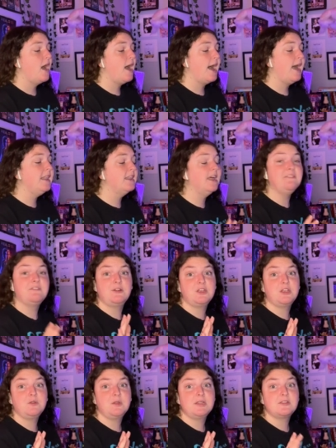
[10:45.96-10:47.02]
I love
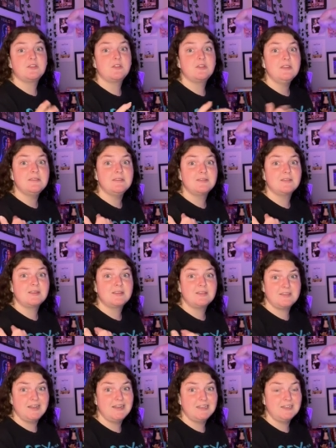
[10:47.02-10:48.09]
Hercules, so this is
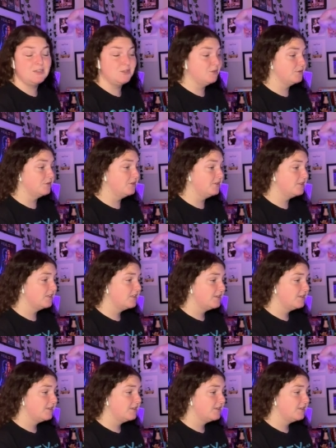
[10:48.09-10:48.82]
exciting news.